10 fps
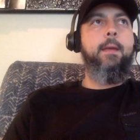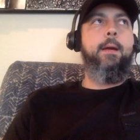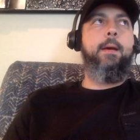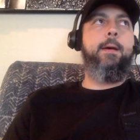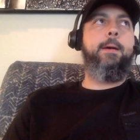
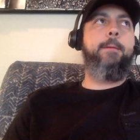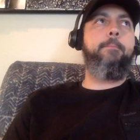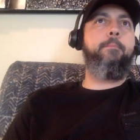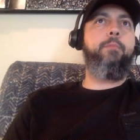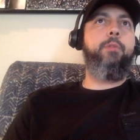
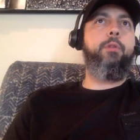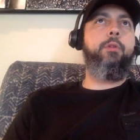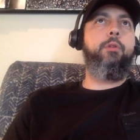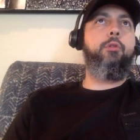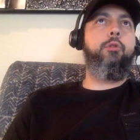um,
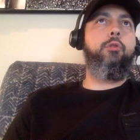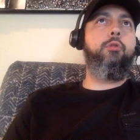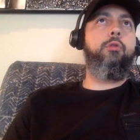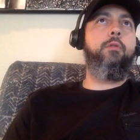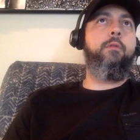
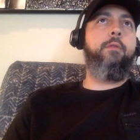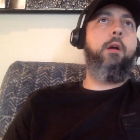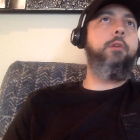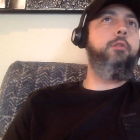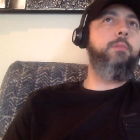your
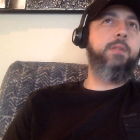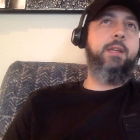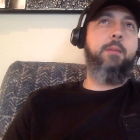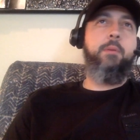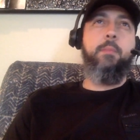volume is
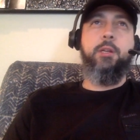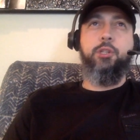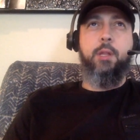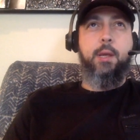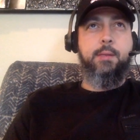gonna be much
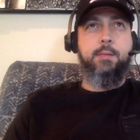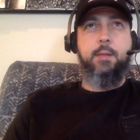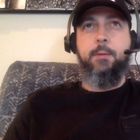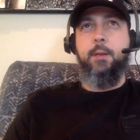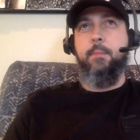less.
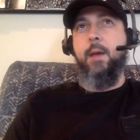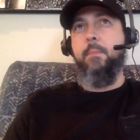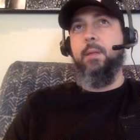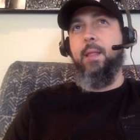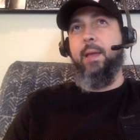I mean, it might
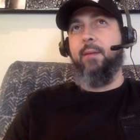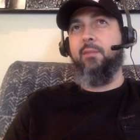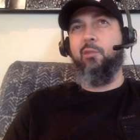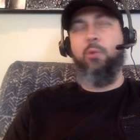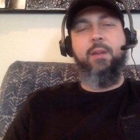be like
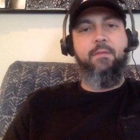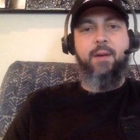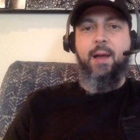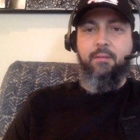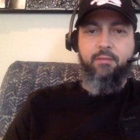
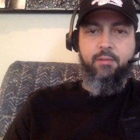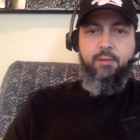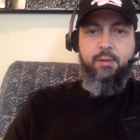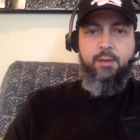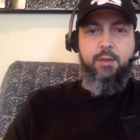twenty-five
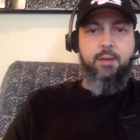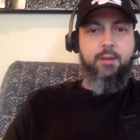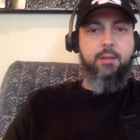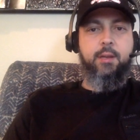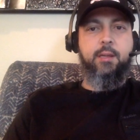
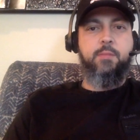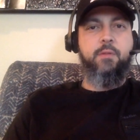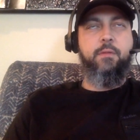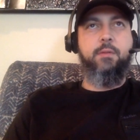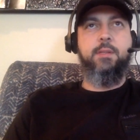clinics
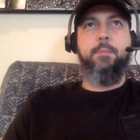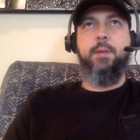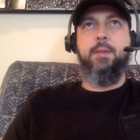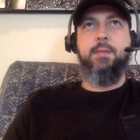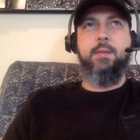before
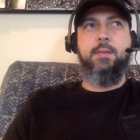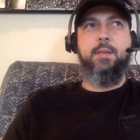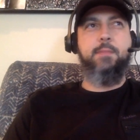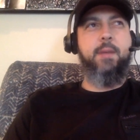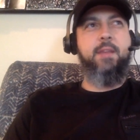somebody says
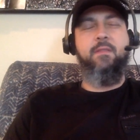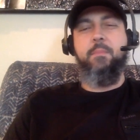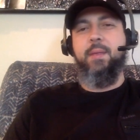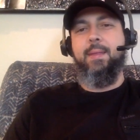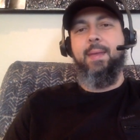yes, might even
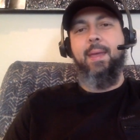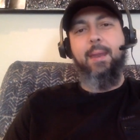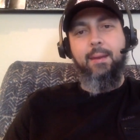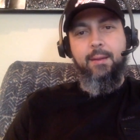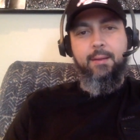be
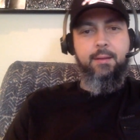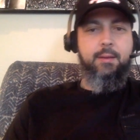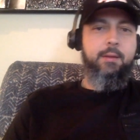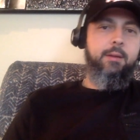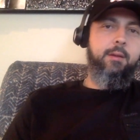ten.
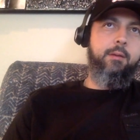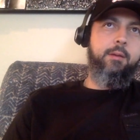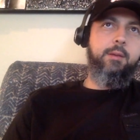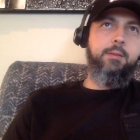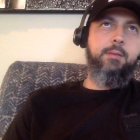
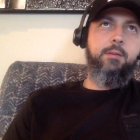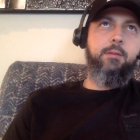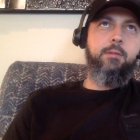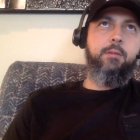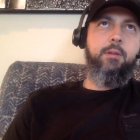Okay,
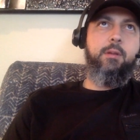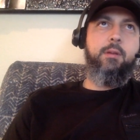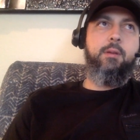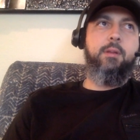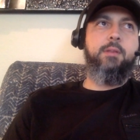so uh,
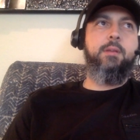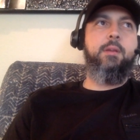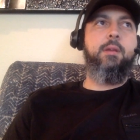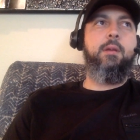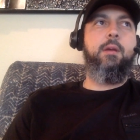it's
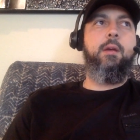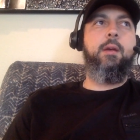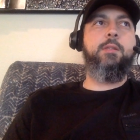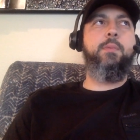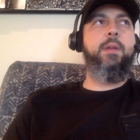
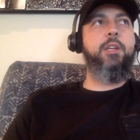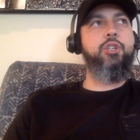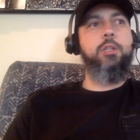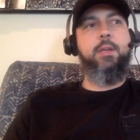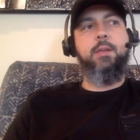
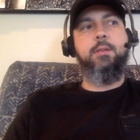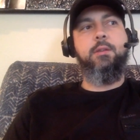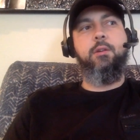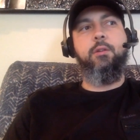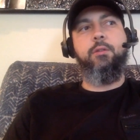exponentially
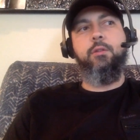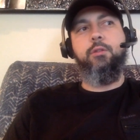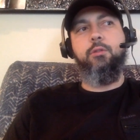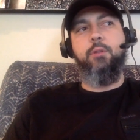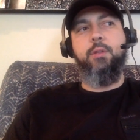easier to
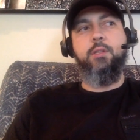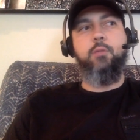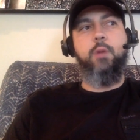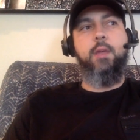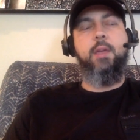do it this
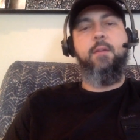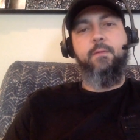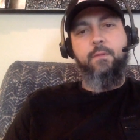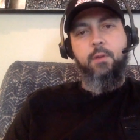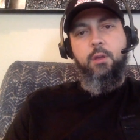way
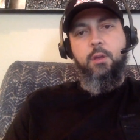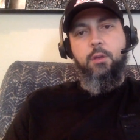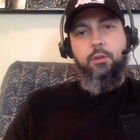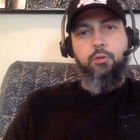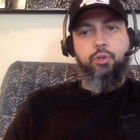if you